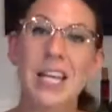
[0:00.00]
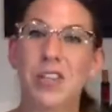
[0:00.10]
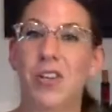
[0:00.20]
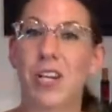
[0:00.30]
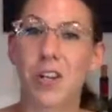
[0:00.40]

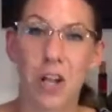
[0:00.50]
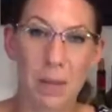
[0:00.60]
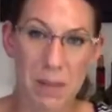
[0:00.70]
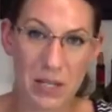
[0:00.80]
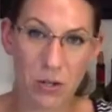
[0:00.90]
they're going to call
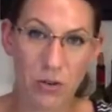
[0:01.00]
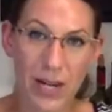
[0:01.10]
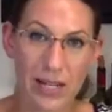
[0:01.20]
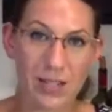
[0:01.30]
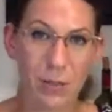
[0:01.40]
it Pinot
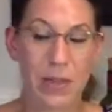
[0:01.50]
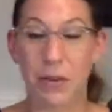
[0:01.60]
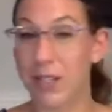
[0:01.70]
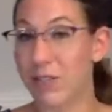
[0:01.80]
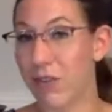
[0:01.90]
Gris. So whether
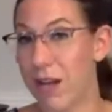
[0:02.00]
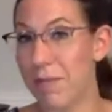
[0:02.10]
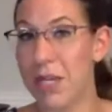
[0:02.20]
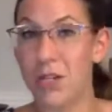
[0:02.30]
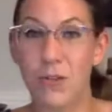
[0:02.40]
it's from
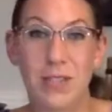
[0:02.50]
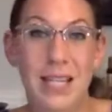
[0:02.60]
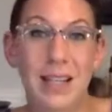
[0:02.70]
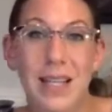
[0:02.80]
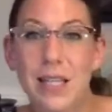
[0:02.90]
New
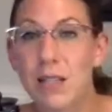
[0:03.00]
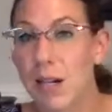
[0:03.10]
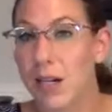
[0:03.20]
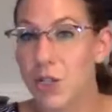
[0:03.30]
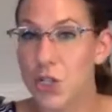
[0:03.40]
Zealand,
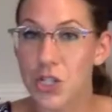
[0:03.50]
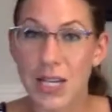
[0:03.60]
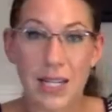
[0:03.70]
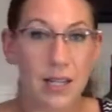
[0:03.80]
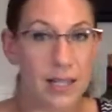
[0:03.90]

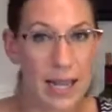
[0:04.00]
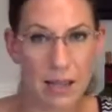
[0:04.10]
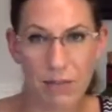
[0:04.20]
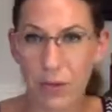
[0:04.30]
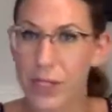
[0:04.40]
Argentina,
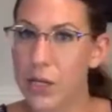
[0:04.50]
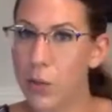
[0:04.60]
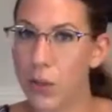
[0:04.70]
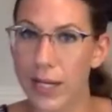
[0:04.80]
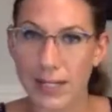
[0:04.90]
California,
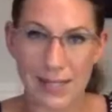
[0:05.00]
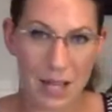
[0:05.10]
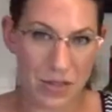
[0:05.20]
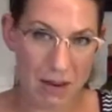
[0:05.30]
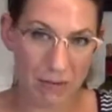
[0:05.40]
Oregon,
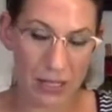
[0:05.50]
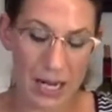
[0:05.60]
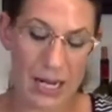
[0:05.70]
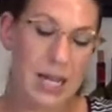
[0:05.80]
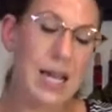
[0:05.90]
South
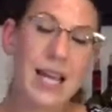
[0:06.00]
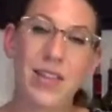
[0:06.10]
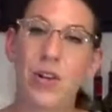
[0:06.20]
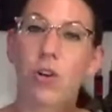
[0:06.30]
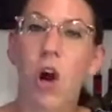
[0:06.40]
Africa,
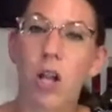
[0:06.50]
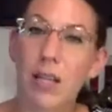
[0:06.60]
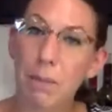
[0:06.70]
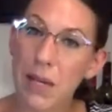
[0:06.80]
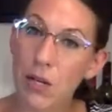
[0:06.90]
they'll call
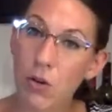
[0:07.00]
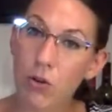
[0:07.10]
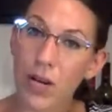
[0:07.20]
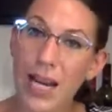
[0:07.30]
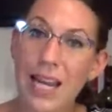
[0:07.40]
it Pinot
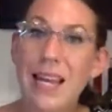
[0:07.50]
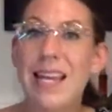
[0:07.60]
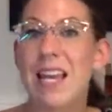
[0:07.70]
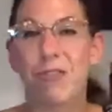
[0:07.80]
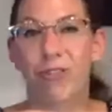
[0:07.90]
Gris.
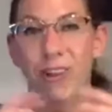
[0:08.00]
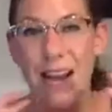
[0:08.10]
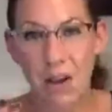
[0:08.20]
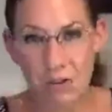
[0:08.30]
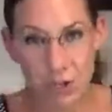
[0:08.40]
A little
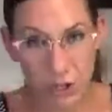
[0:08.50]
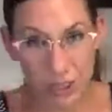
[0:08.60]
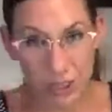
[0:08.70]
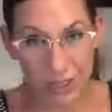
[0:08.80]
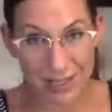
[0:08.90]
bit
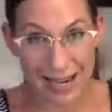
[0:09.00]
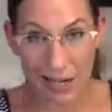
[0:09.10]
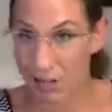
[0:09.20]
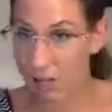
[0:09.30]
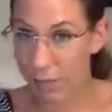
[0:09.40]
of that
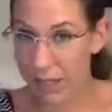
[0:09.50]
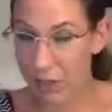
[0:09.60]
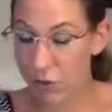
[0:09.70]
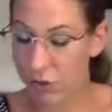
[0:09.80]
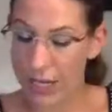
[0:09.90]

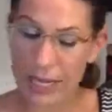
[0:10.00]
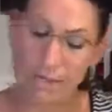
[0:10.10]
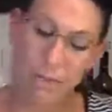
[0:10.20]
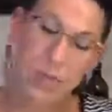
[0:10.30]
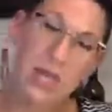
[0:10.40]
rounder
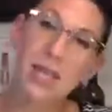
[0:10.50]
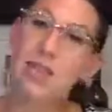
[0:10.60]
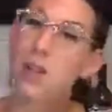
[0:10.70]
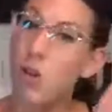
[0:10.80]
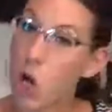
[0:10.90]
style of Pinot
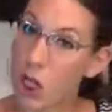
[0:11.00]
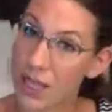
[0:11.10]
Gris,